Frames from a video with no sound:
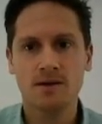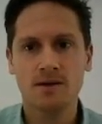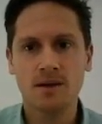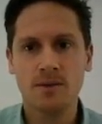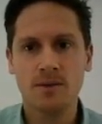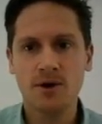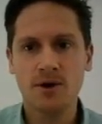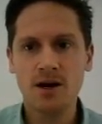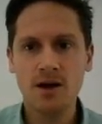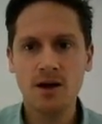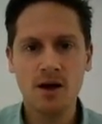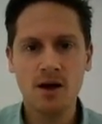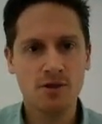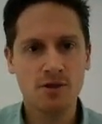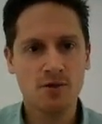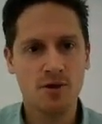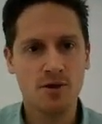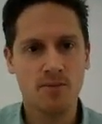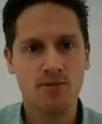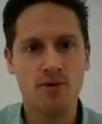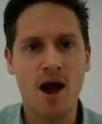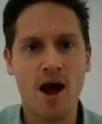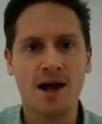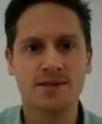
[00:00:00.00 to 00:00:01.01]
So we're going to go through
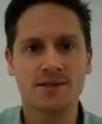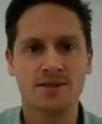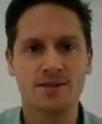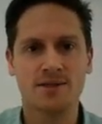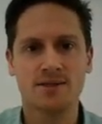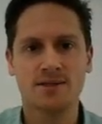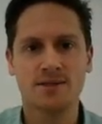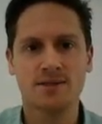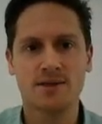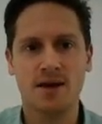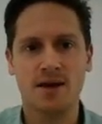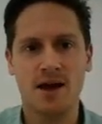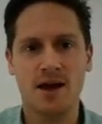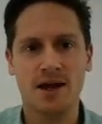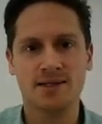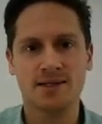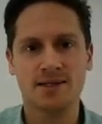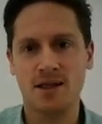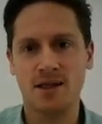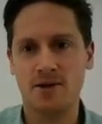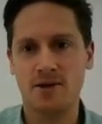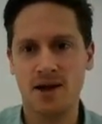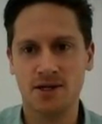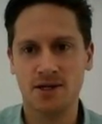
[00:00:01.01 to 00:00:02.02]
a practice
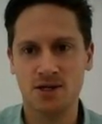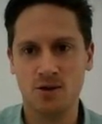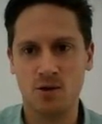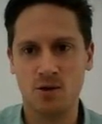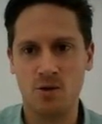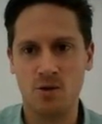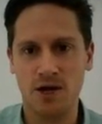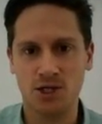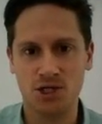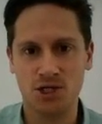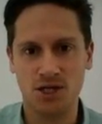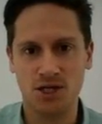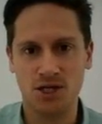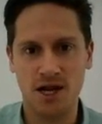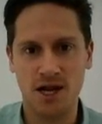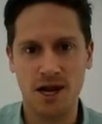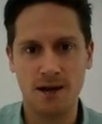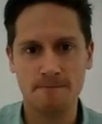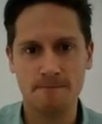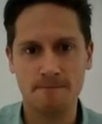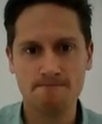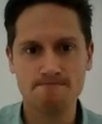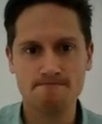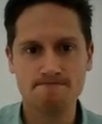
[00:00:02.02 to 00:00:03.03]
acceleration question
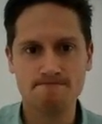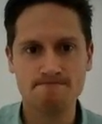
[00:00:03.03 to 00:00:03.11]
now.